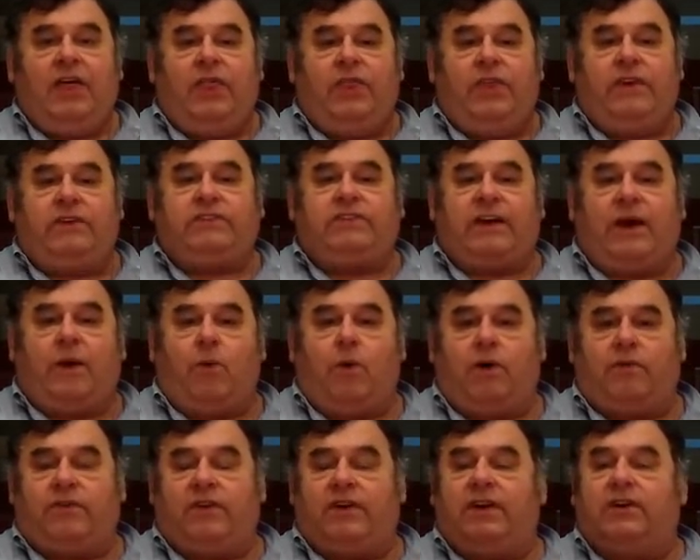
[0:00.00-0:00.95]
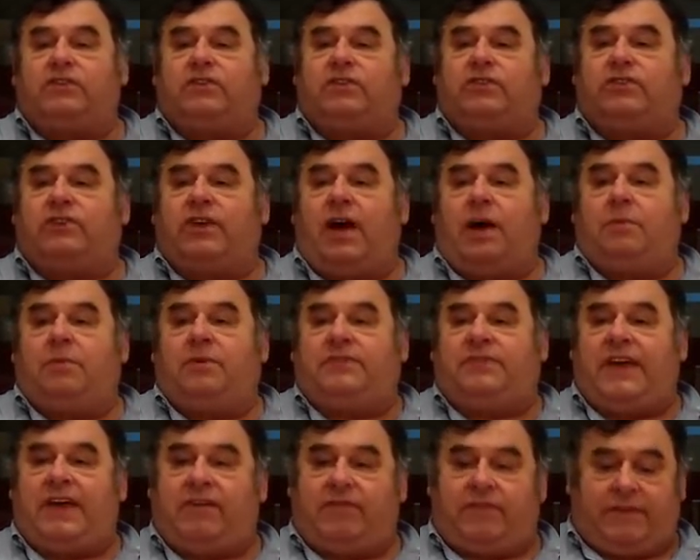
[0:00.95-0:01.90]
This, however, is a Psalm
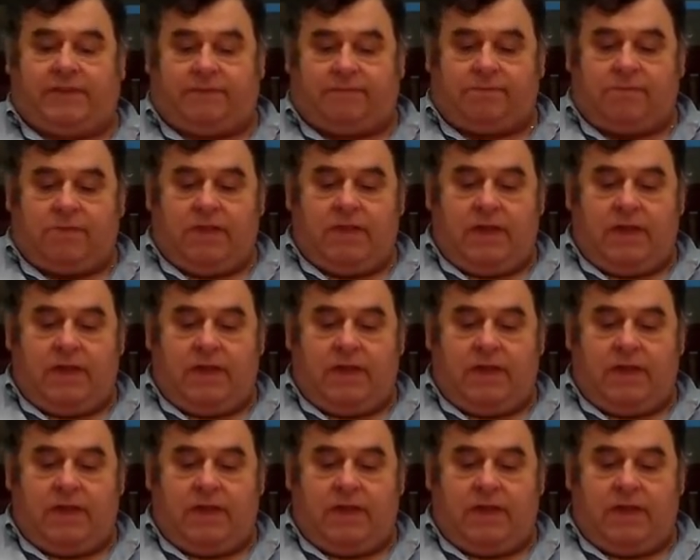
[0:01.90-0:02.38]
of David.